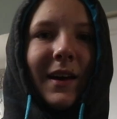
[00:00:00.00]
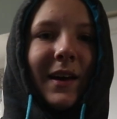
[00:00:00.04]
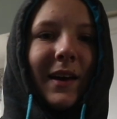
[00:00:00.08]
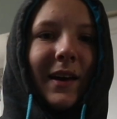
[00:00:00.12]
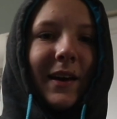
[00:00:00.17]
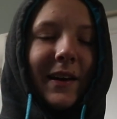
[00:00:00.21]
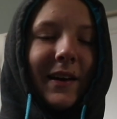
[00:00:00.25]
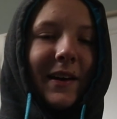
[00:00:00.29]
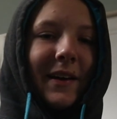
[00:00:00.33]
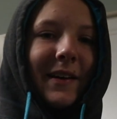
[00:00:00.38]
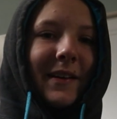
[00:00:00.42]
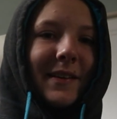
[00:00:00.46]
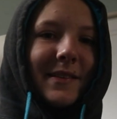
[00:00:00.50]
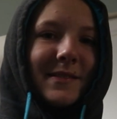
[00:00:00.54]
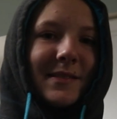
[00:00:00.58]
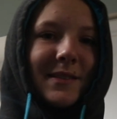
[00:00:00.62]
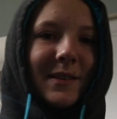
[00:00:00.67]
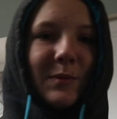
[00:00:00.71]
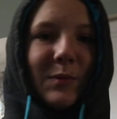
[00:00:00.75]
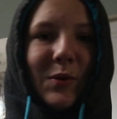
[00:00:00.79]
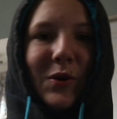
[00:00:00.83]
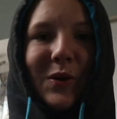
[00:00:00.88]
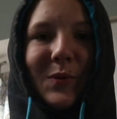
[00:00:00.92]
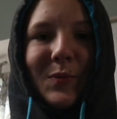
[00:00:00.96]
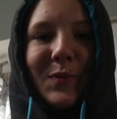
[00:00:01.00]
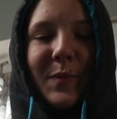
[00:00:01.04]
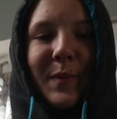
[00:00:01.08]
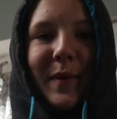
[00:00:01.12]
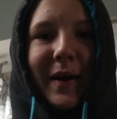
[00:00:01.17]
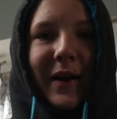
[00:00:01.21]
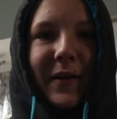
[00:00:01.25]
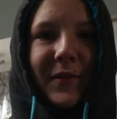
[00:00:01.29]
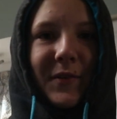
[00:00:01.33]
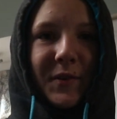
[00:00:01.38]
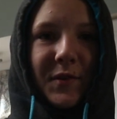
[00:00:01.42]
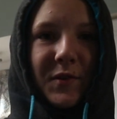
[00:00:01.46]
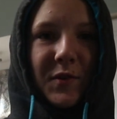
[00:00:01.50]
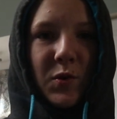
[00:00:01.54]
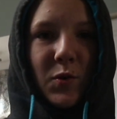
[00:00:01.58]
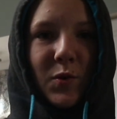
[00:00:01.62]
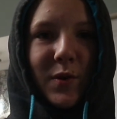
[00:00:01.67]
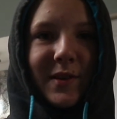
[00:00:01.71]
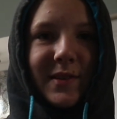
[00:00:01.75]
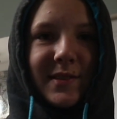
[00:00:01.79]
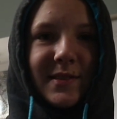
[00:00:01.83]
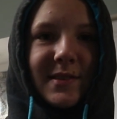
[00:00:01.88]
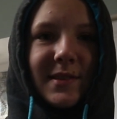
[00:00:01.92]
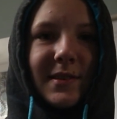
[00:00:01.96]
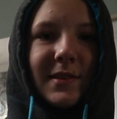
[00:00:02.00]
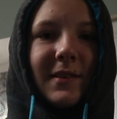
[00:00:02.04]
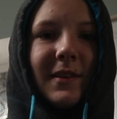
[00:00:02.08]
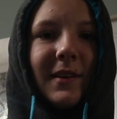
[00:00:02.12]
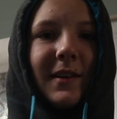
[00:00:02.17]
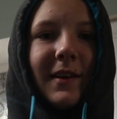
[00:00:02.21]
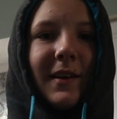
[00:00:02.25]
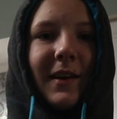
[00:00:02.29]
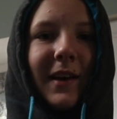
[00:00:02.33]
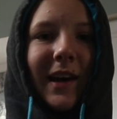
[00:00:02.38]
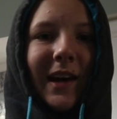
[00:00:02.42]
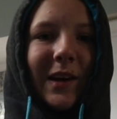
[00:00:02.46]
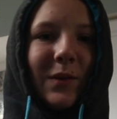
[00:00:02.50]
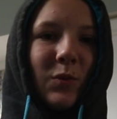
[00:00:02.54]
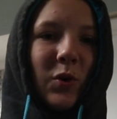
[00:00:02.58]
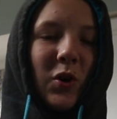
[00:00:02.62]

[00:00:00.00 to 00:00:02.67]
Hey guys, and welcome to Background Noise, and